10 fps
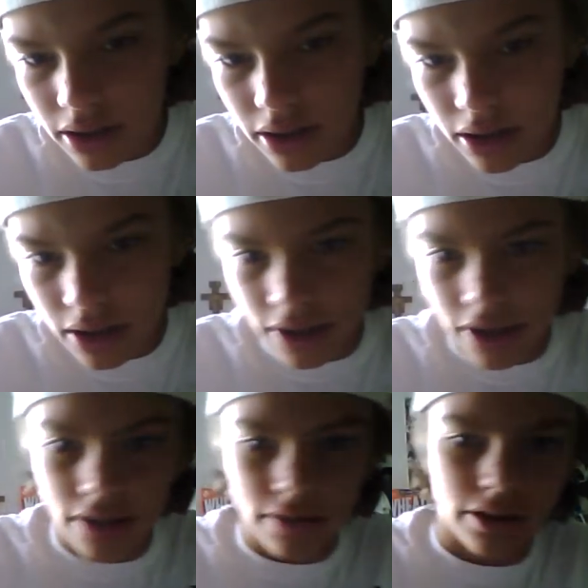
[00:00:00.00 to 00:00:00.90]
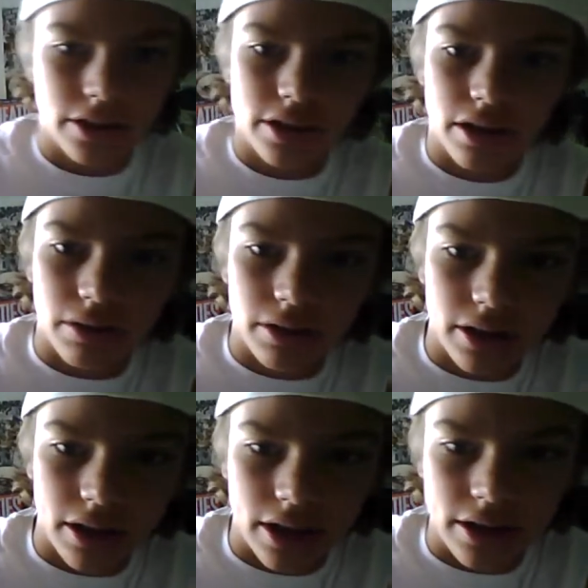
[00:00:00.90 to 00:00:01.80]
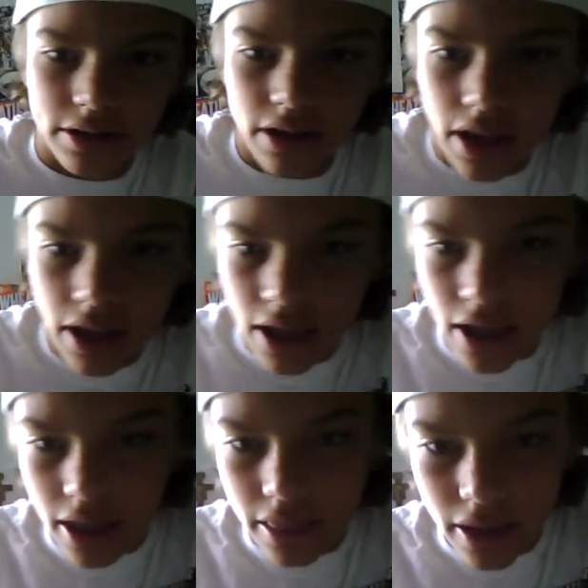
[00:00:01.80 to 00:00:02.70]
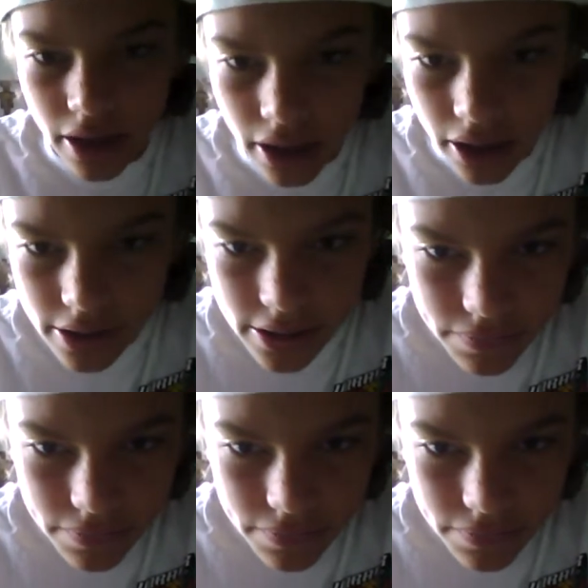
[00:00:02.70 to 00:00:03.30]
uh, I can't really tell what that is, and then uh,